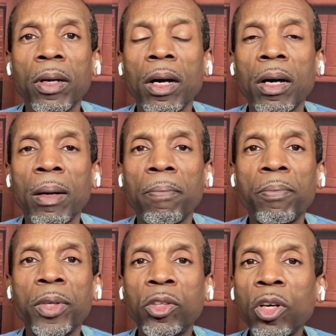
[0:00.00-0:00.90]

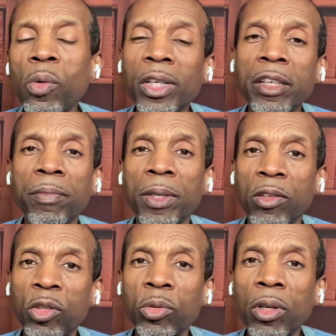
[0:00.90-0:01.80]
But you don't want to leave them in
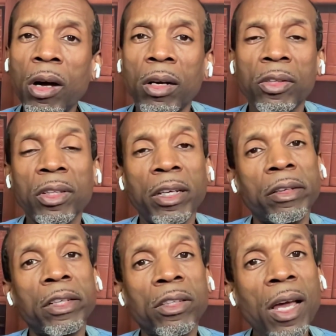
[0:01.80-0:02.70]
too long, because then they'll
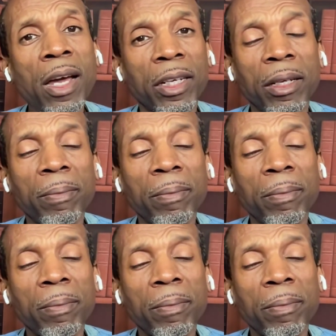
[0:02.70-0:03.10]
get soggy.